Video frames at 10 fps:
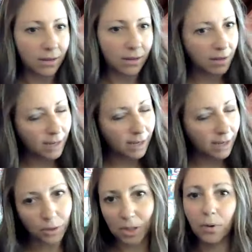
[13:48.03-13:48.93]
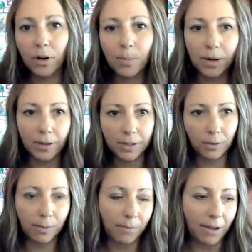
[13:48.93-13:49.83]
not so much about work, but
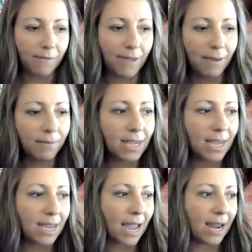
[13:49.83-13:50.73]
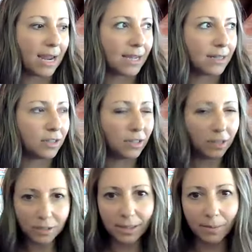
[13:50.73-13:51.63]
also about my family and
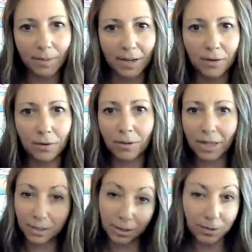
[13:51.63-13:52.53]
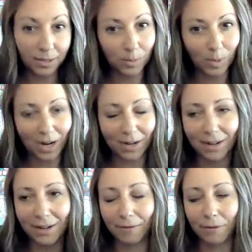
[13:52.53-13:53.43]
learn something new. Let's use this brain in
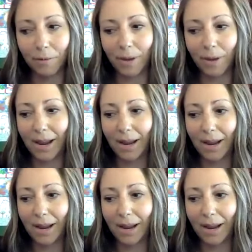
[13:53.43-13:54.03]
a different way.